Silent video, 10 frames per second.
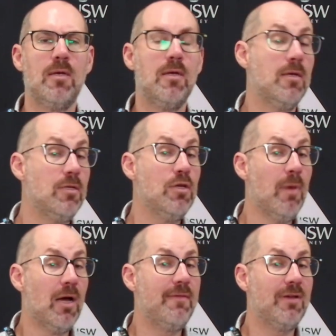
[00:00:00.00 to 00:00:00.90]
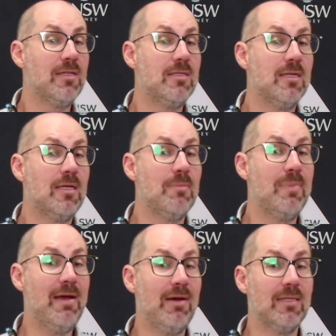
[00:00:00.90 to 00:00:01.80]
You might even consider
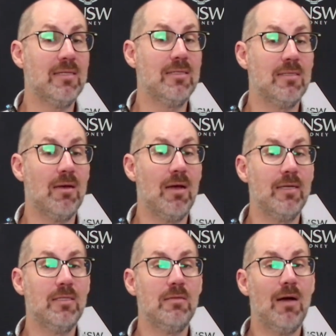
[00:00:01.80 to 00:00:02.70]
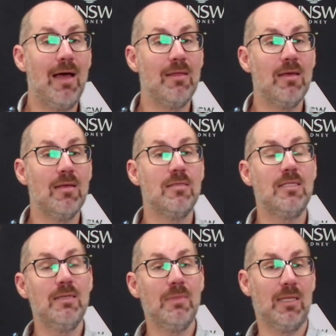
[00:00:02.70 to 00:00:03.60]
comparing this design to other
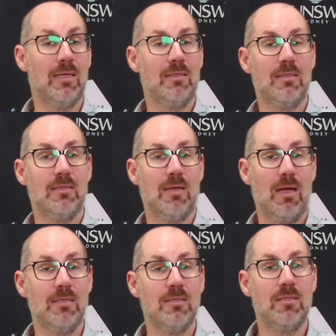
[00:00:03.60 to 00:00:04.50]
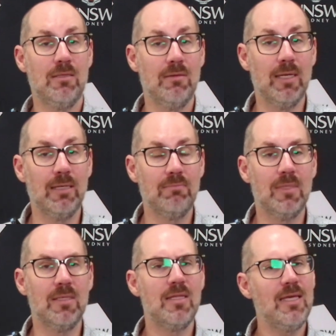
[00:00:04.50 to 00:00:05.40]
similar designs to it
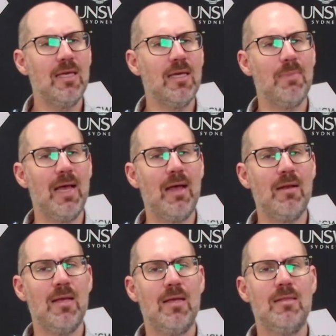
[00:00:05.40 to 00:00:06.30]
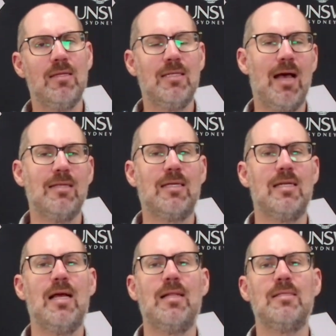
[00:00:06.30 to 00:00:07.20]
and thinking about the task
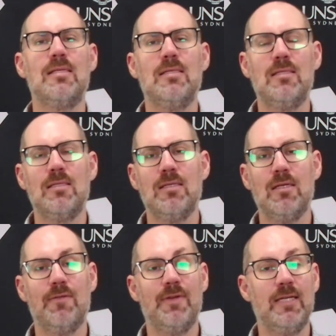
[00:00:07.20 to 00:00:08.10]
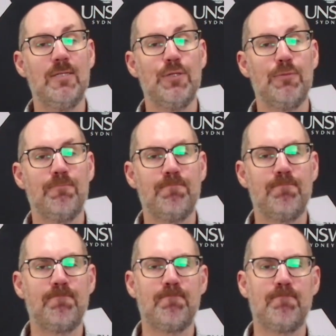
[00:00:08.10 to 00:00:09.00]
analysis of each.
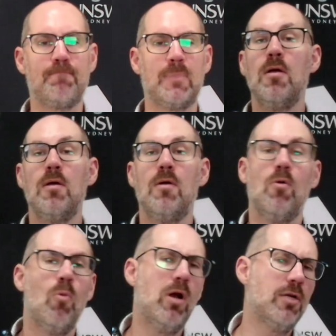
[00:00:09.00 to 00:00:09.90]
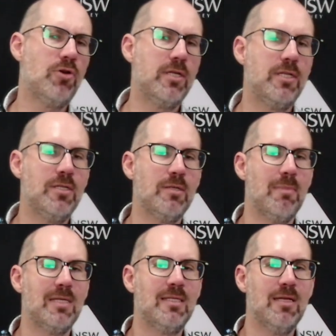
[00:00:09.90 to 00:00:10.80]
When I tried to use it
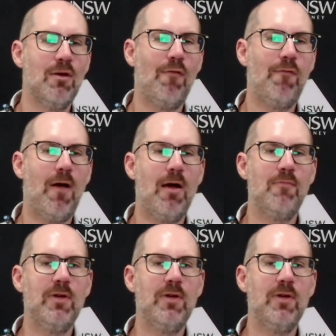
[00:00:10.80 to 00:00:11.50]
myself, I really